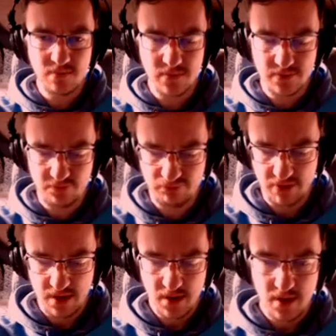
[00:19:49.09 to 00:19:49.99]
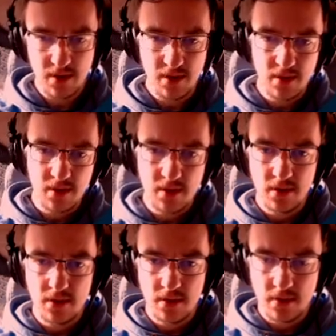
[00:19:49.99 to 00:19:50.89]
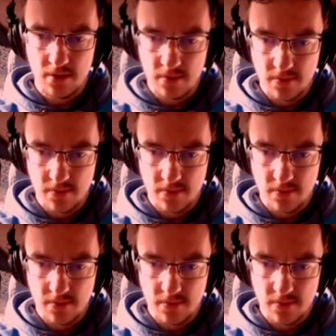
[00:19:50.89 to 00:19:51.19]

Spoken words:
(no one is talking)